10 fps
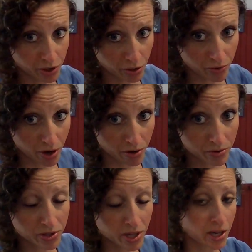your
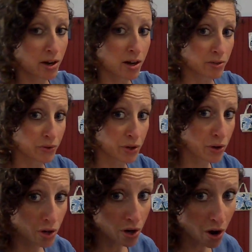rows and a color for your
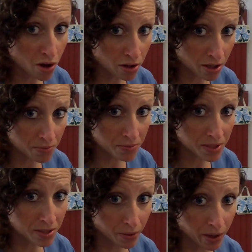
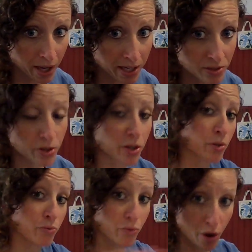columns, okay? So your
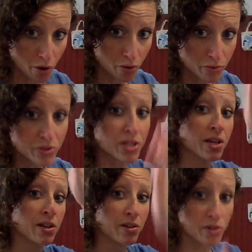rows,
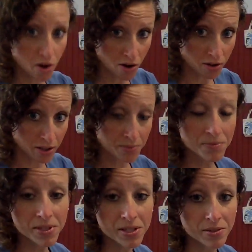
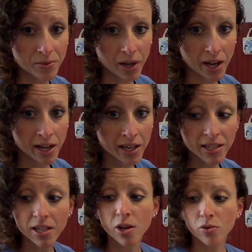columns, okay?
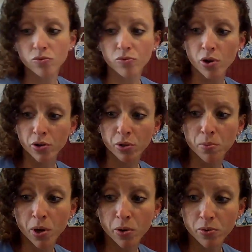Row your
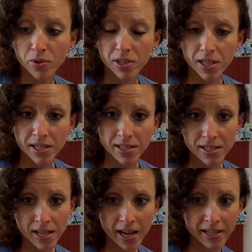boat
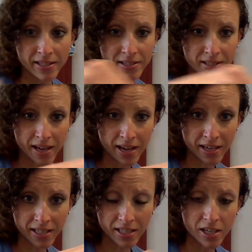side to
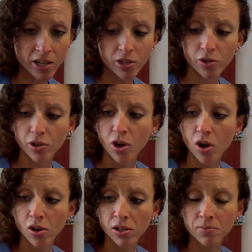side. Your
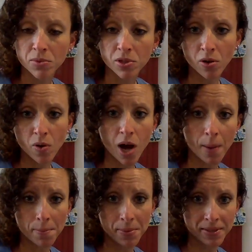columns go
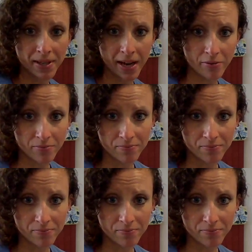up and down,